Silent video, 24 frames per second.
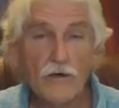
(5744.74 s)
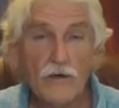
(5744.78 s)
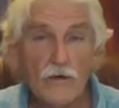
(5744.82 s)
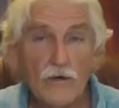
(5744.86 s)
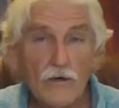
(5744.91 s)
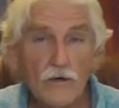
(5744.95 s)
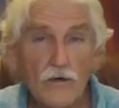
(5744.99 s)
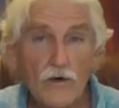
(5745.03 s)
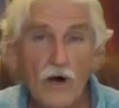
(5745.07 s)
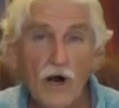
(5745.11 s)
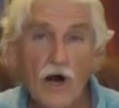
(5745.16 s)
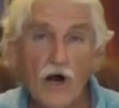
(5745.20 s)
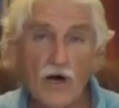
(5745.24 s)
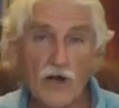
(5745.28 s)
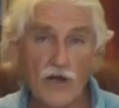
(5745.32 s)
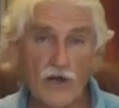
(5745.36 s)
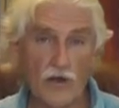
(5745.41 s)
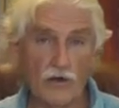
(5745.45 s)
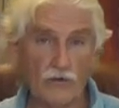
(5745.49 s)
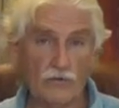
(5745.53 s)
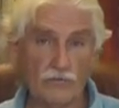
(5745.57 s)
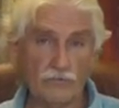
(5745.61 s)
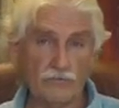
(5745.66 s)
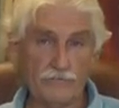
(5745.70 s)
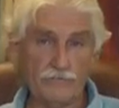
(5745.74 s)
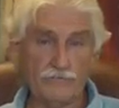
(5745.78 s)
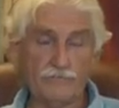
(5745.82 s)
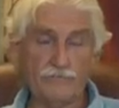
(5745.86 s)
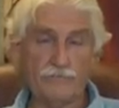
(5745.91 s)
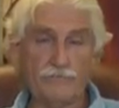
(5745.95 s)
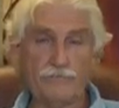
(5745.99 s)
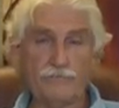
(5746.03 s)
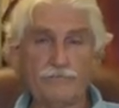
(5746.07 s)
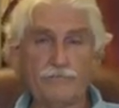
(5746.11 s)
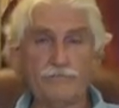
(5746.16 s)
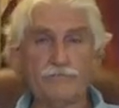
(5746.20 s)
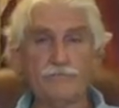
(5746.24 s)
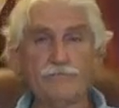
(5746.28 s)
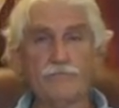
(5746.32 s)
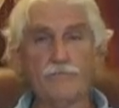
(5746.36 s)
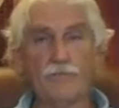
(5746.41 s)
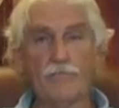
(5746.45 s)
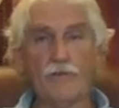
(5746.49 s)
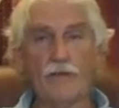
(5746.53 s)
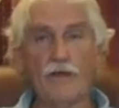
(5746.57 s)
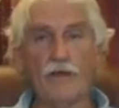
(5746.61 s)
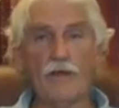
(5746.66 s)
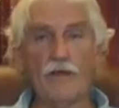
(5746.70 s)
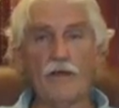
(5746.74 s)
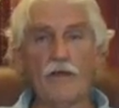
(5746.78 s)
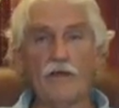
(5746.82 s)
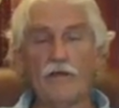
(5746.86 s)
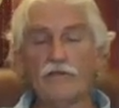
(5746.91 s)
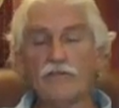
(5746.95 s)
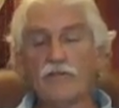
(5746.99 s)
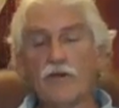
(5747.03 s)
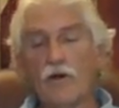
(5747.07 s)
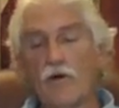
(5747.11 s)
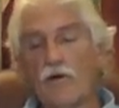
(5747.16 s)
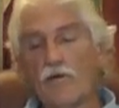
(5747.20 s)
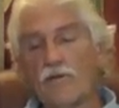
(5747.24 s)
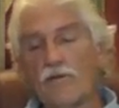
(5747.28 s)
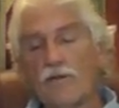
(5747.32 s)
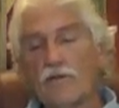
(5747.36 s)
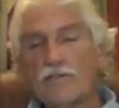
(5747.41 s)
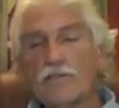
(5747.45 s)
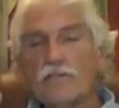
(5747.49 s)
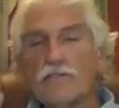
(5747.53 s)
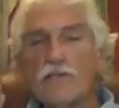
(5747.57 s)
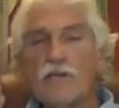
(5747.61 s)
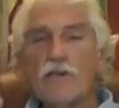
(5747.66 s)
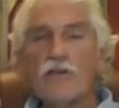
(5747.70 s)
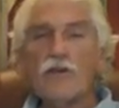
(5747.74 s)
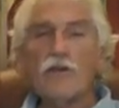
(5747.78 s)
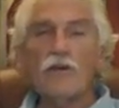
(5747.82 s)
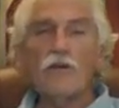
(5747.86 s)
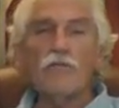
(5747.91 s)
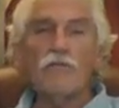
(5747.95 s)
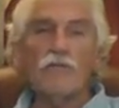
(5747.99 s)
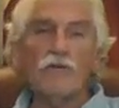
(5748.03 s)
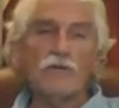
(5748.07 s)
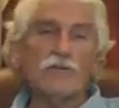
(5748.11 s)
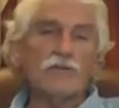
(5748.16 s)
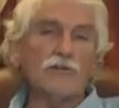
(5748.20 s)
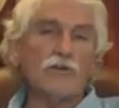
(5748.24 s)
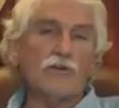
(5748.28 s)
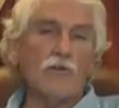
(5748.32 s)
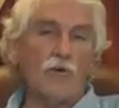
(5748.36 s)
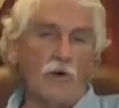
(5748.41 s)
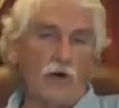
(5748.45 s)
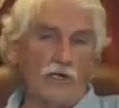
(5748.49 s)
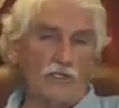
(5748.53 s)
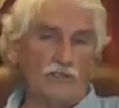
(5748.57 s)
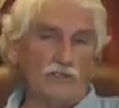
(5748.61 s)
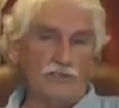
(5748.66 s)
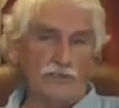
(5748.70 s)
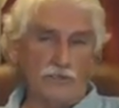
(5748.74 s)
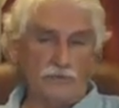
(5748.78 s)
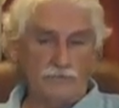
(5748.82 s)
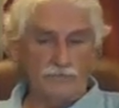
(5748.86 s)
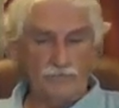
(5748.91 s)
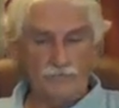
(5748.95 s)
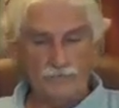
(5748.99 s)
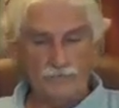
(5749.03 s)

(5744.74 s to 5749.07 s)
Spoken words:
who are you? So this is a universal question.